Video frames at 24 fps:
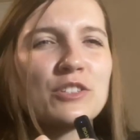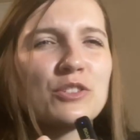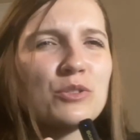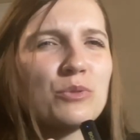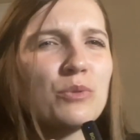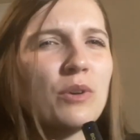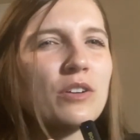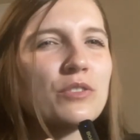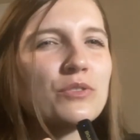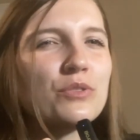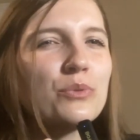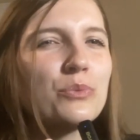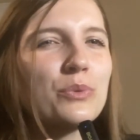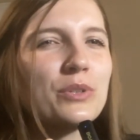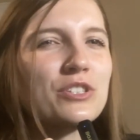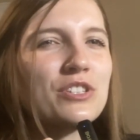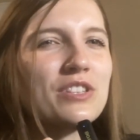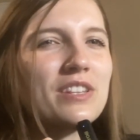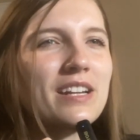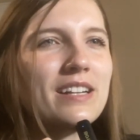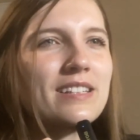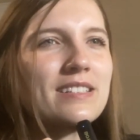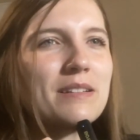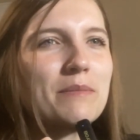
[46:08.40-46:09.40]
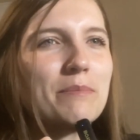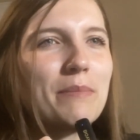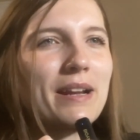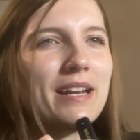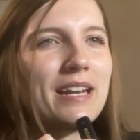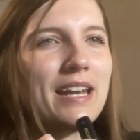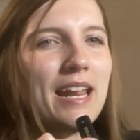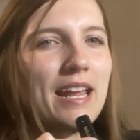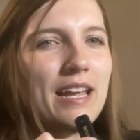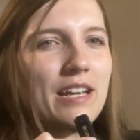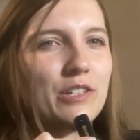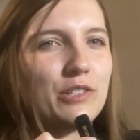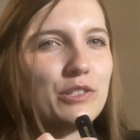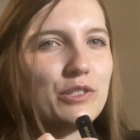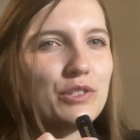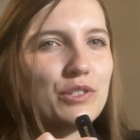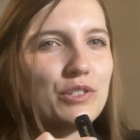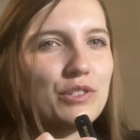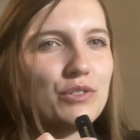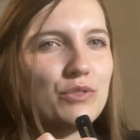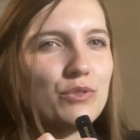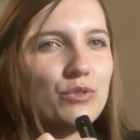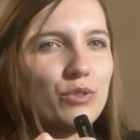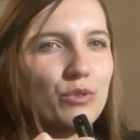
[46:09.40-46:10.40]
do also wish that I did my
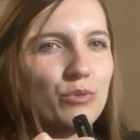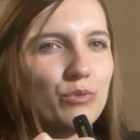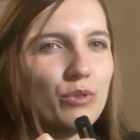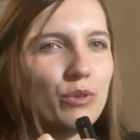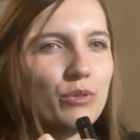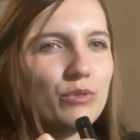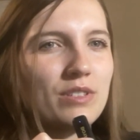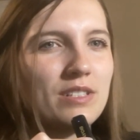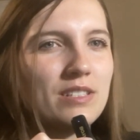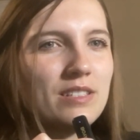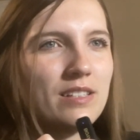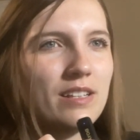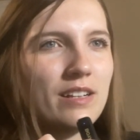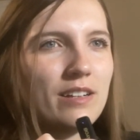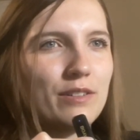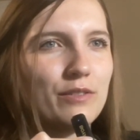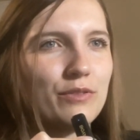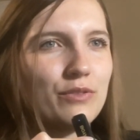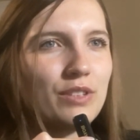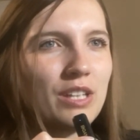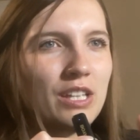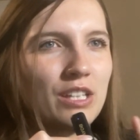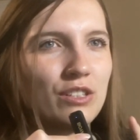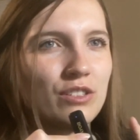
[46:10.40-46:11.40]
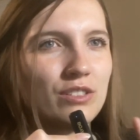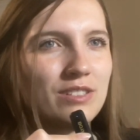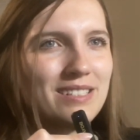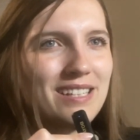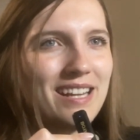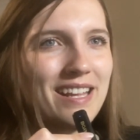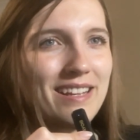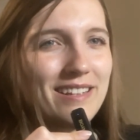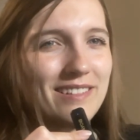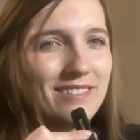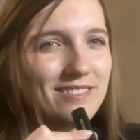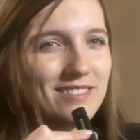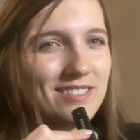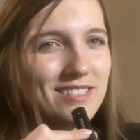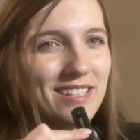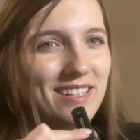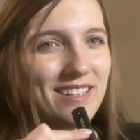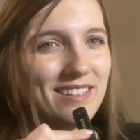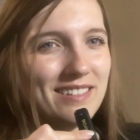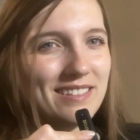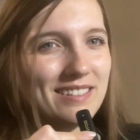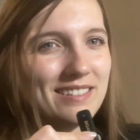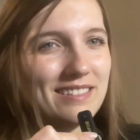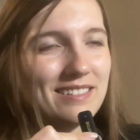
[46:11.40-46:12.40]
nails. So note to self, get your nails
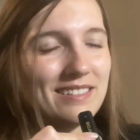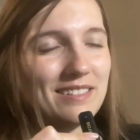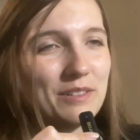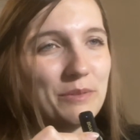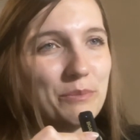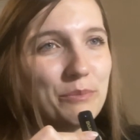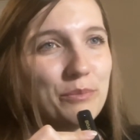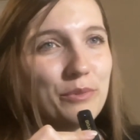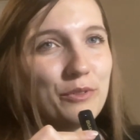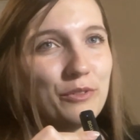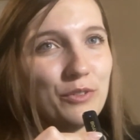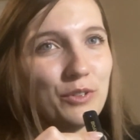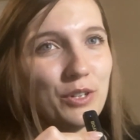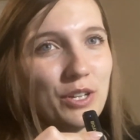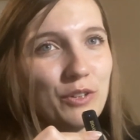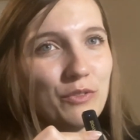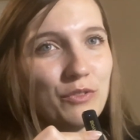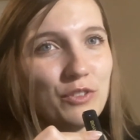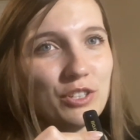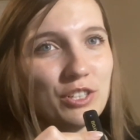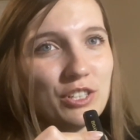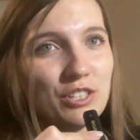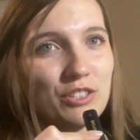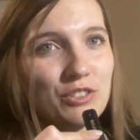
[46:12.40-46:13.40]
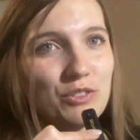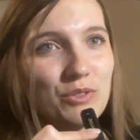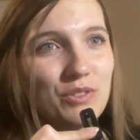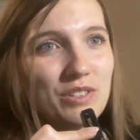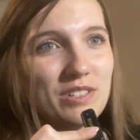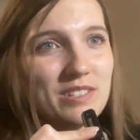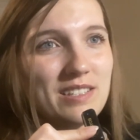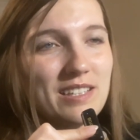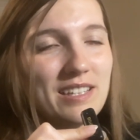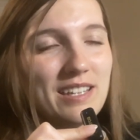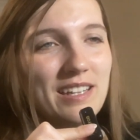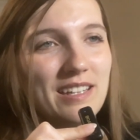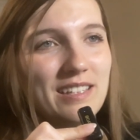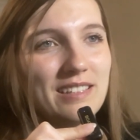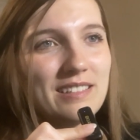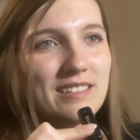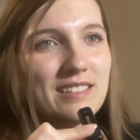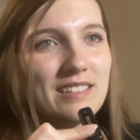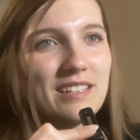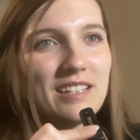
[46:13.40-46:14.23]
done if you're going to do this again.